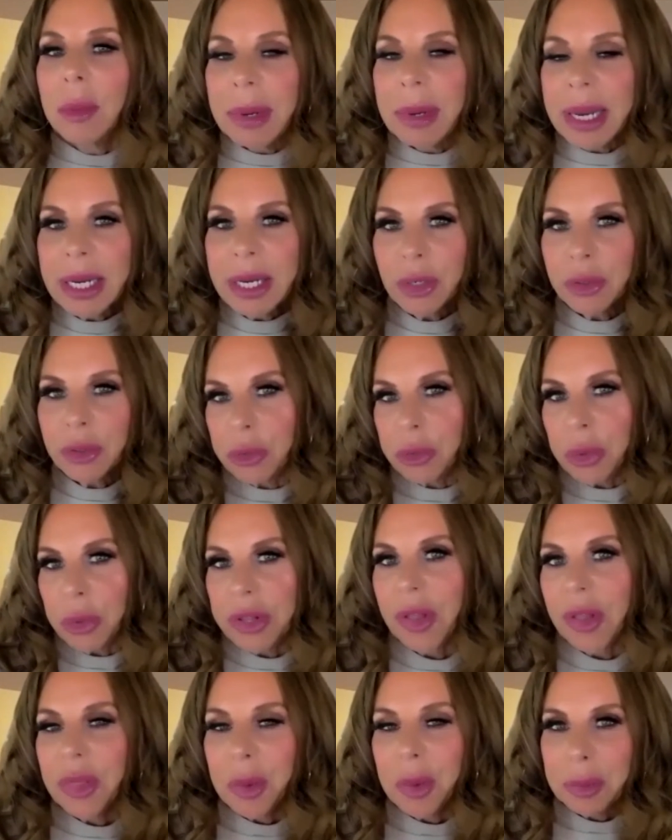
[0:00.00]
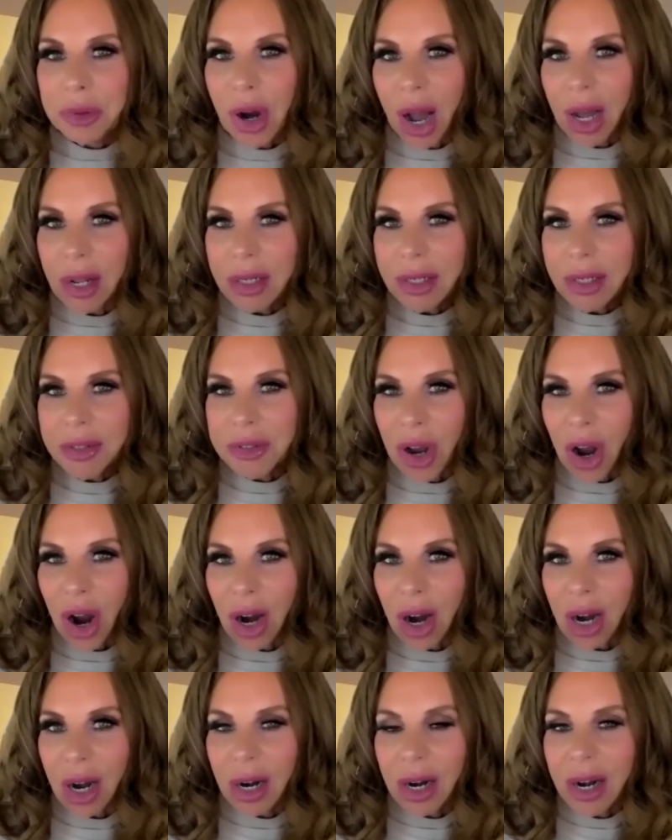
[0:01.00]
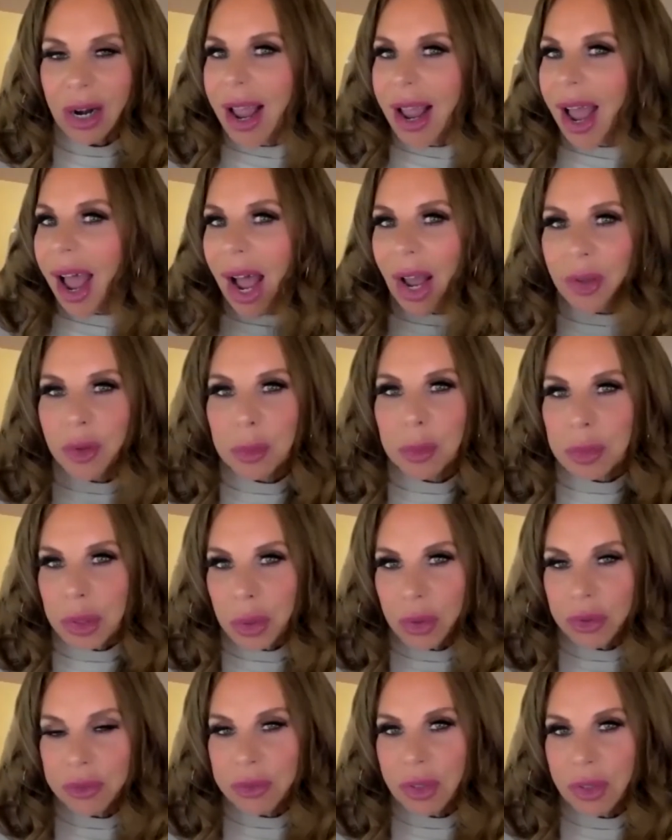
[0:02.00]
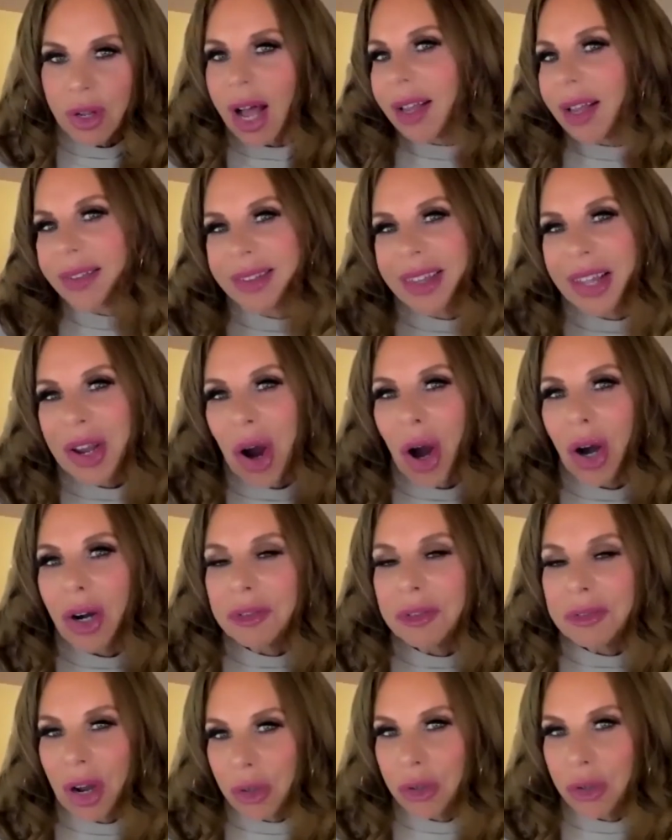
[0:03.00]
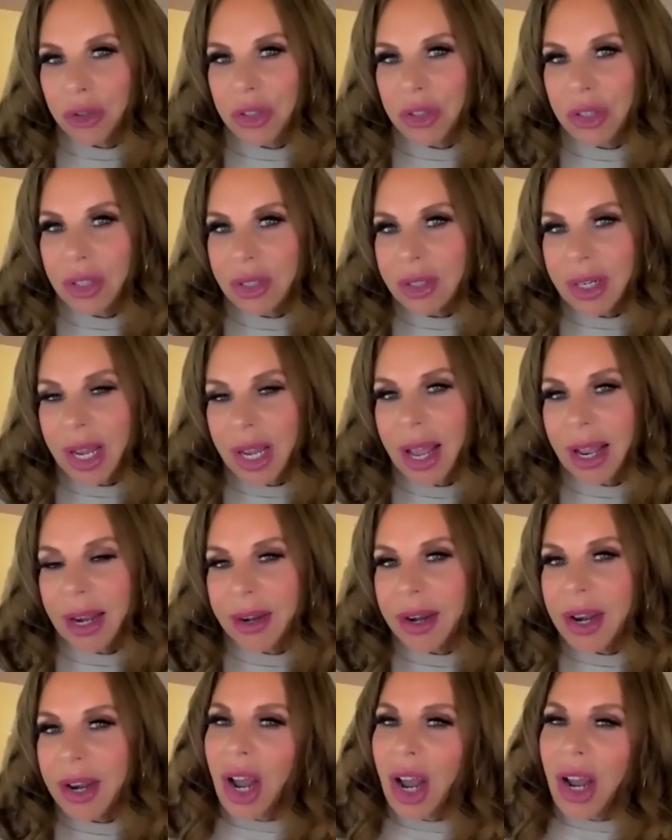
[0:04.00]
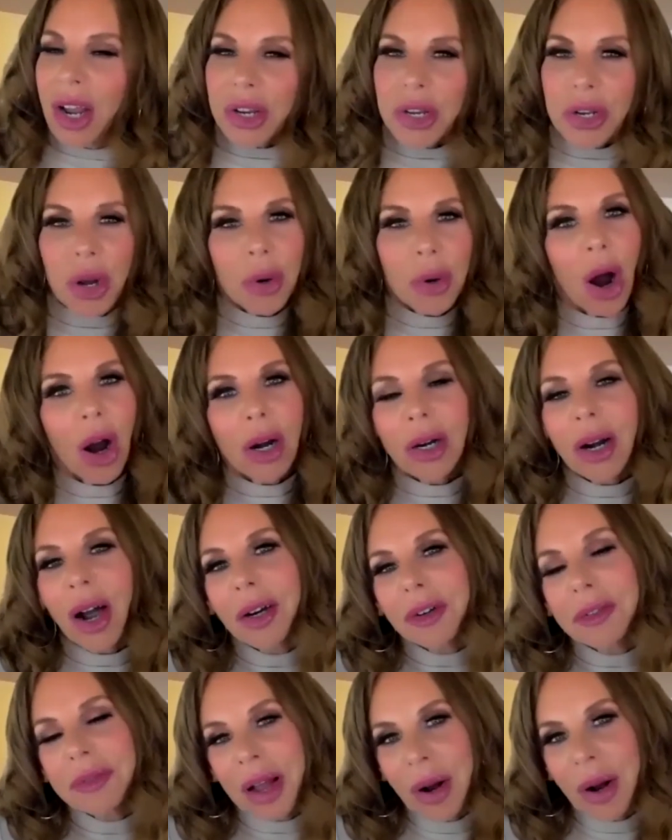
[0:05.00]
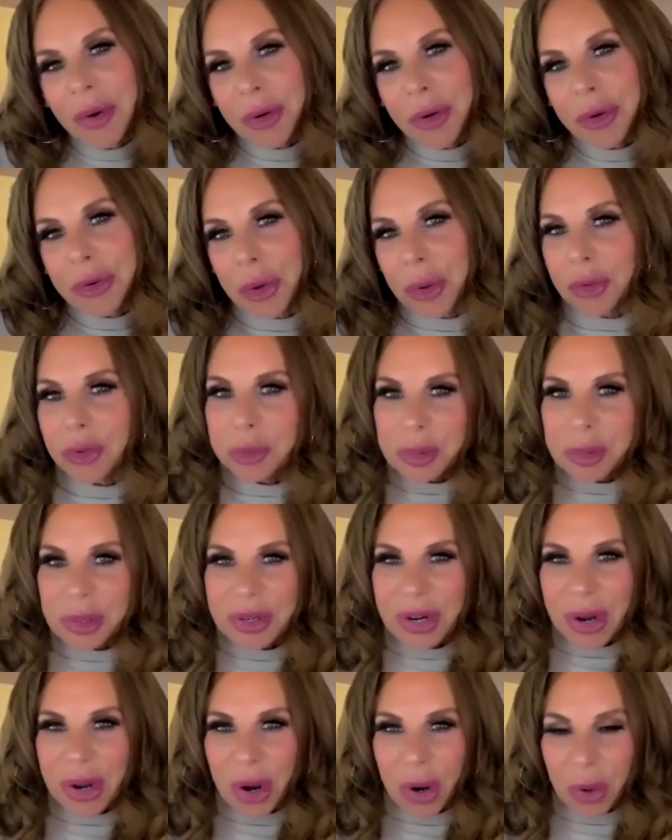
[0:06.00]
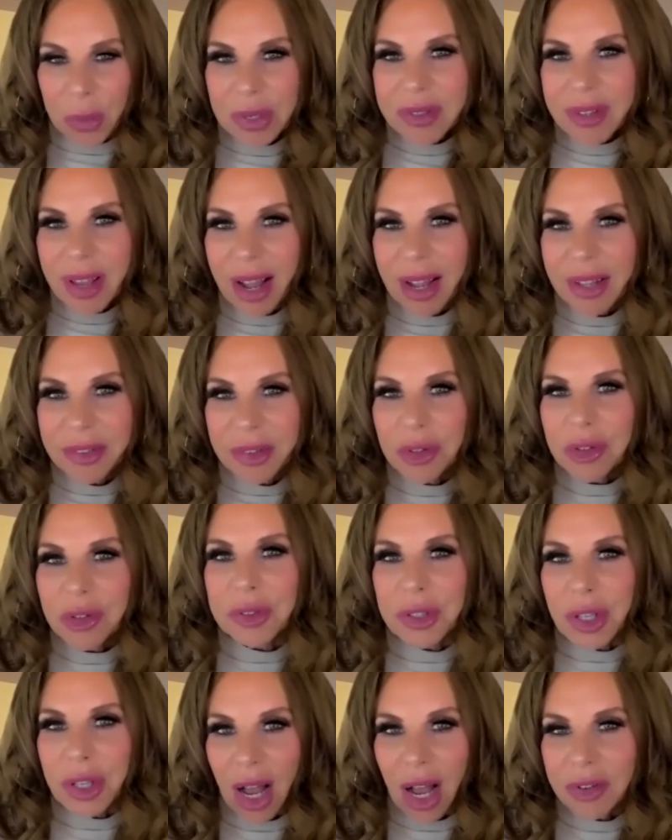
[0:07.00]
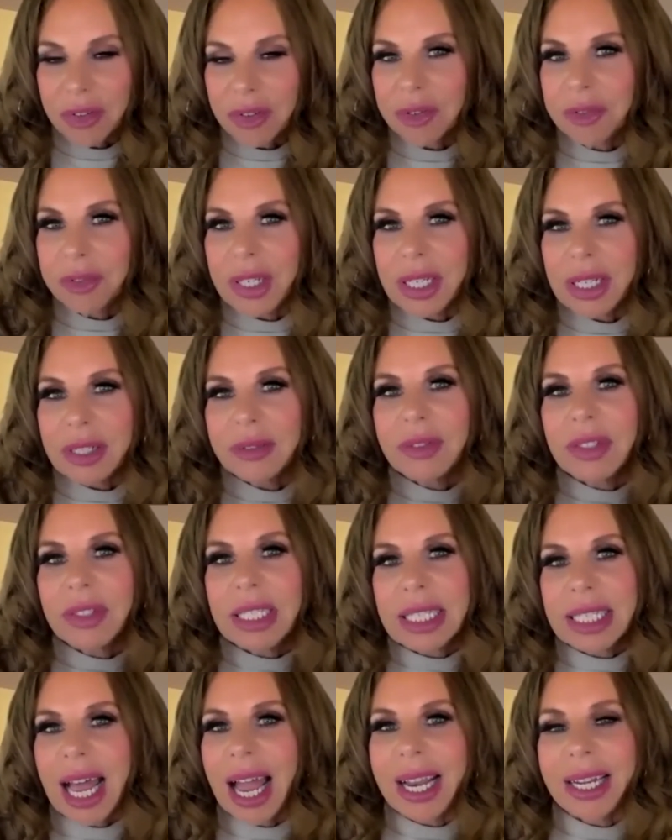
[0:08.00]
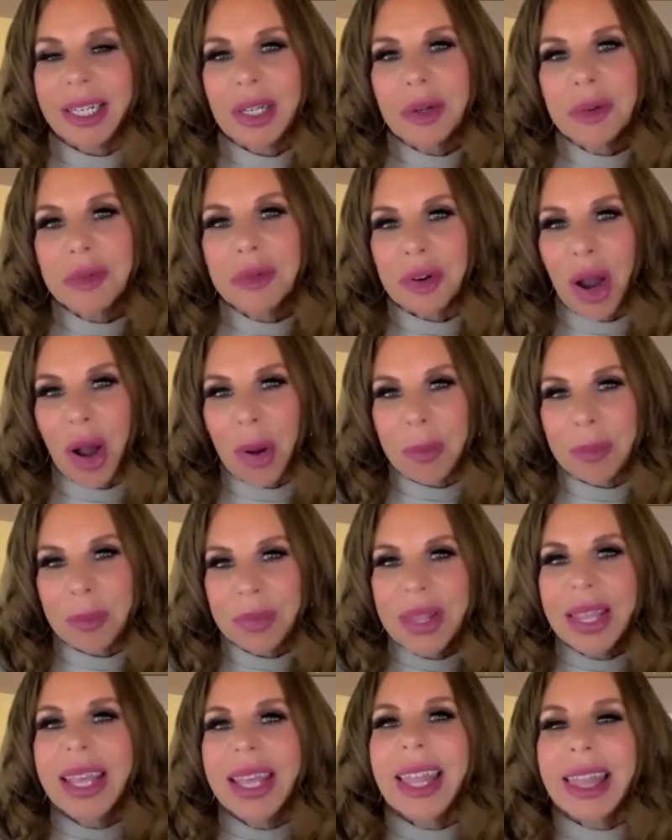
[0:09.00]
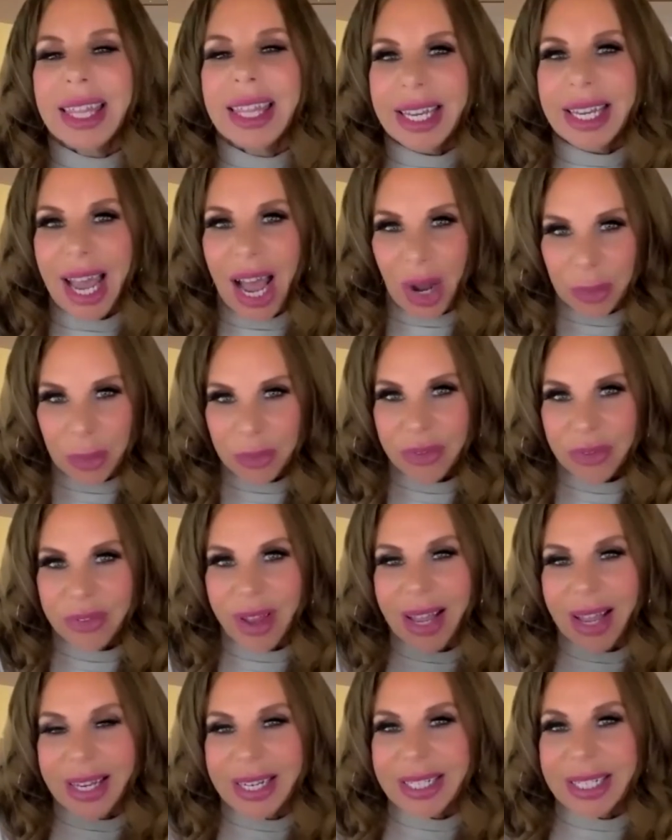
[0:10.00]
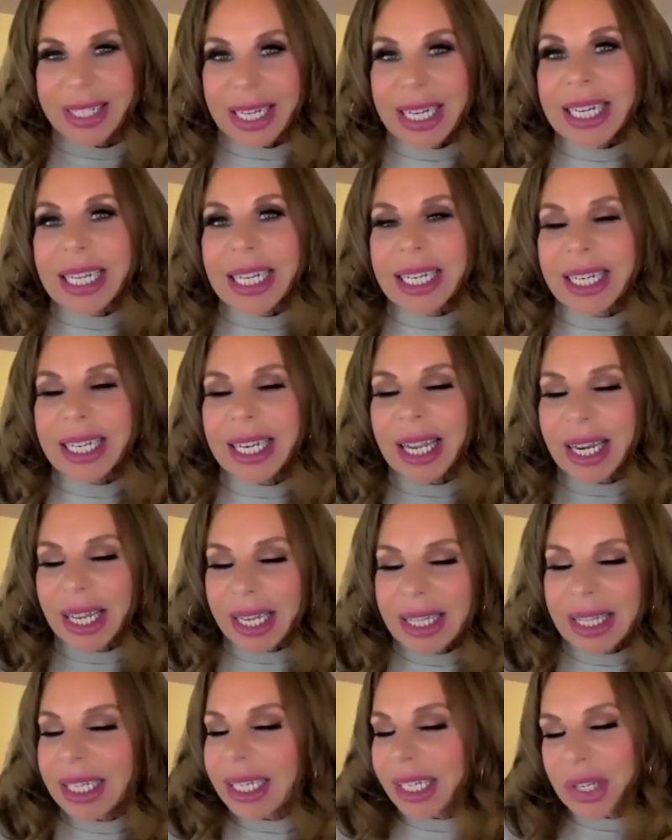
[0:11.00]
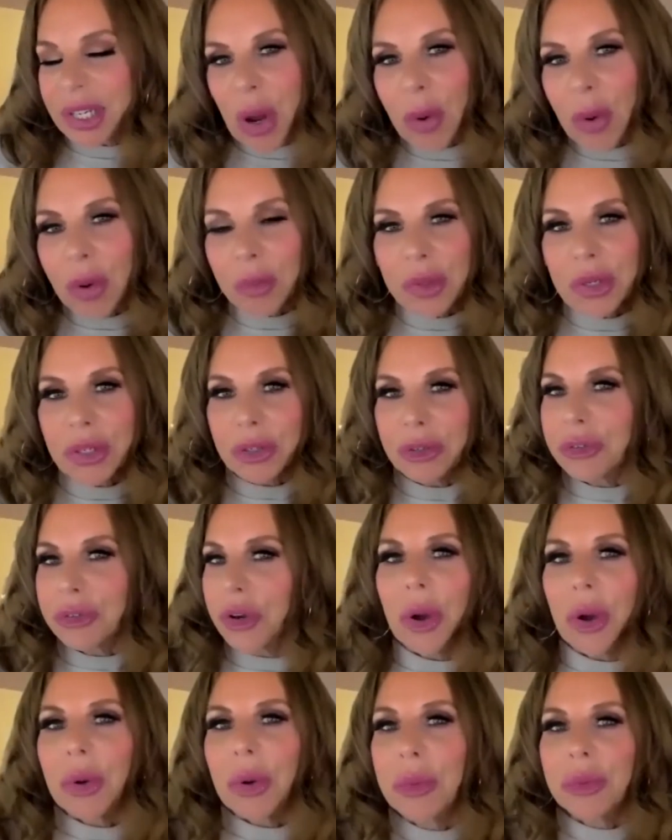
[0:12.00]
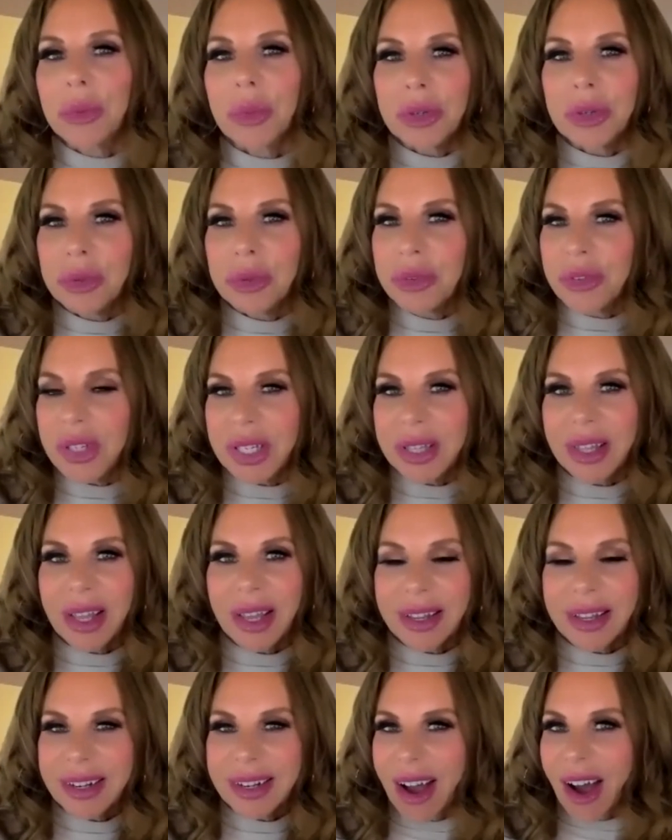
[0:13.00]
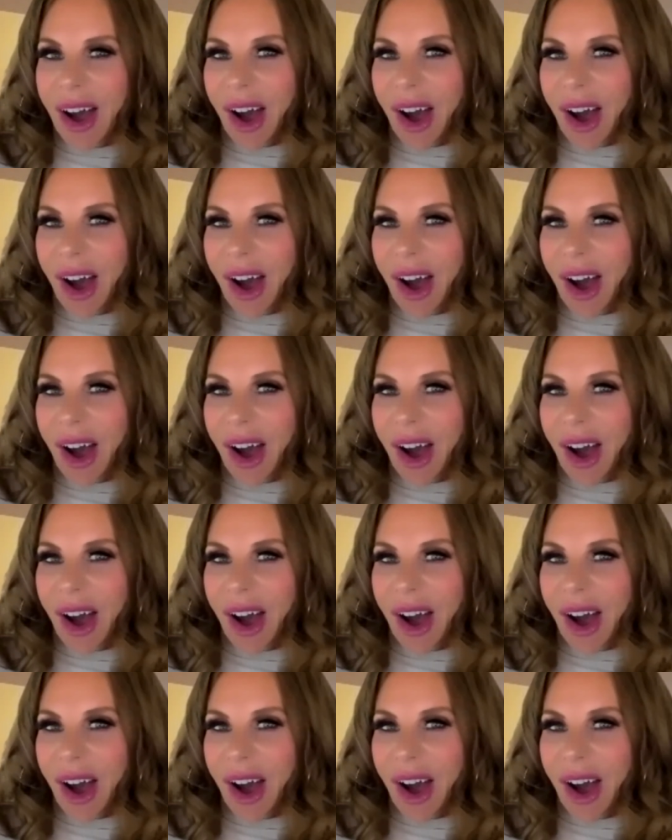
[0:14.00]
making sure that the products are as beautiful as they are functional. And, you know, our, our founder, Joel Spira, always had this philosophy of designing from the outside in. And I think, you know, it really shows when you see that